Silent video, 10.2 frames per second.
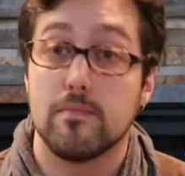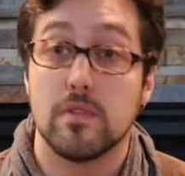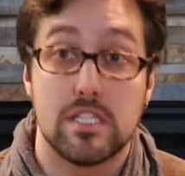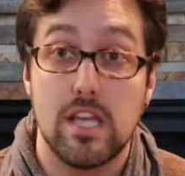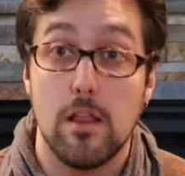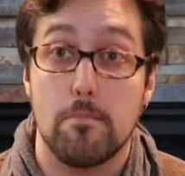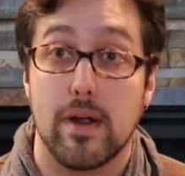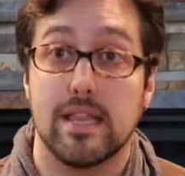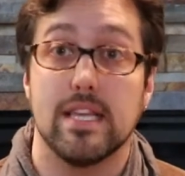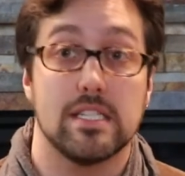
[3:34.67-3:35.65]

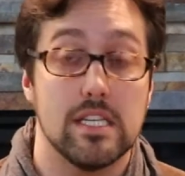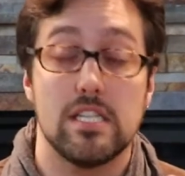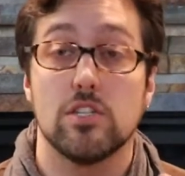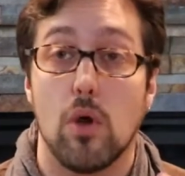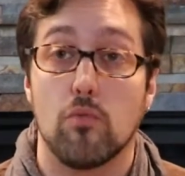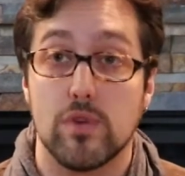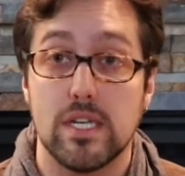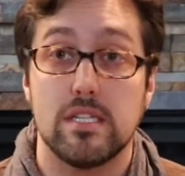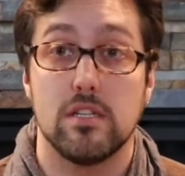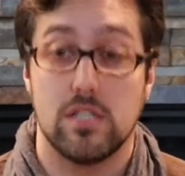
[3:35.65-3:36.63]
celebrate this. This is a
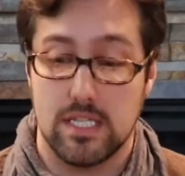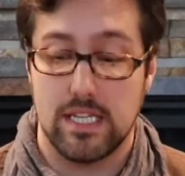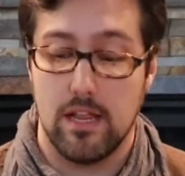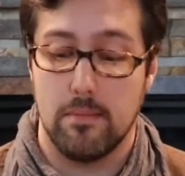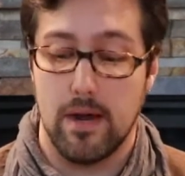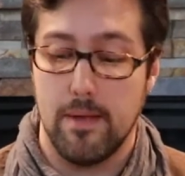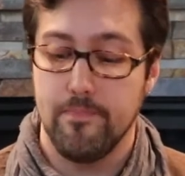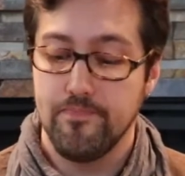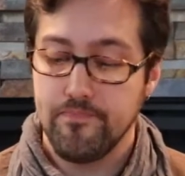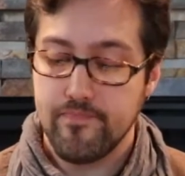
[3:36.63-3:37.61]
reason to celebrate.
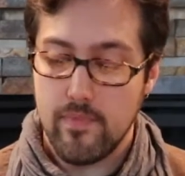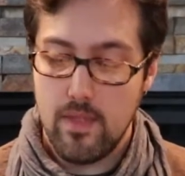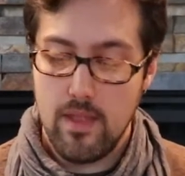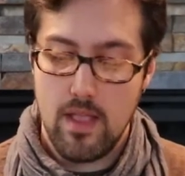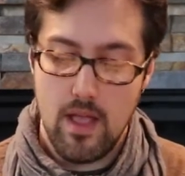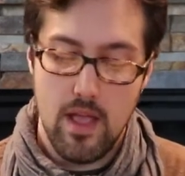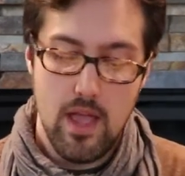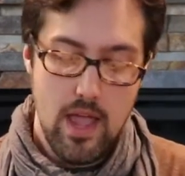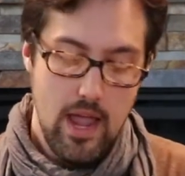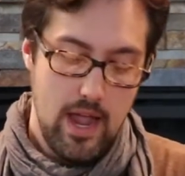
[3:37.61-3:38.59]

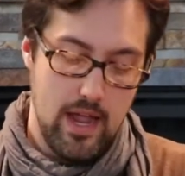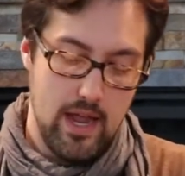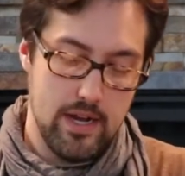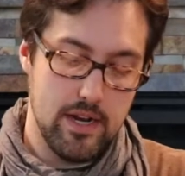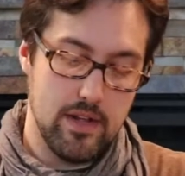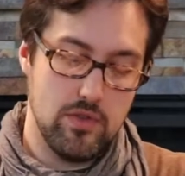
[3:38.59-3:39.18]
And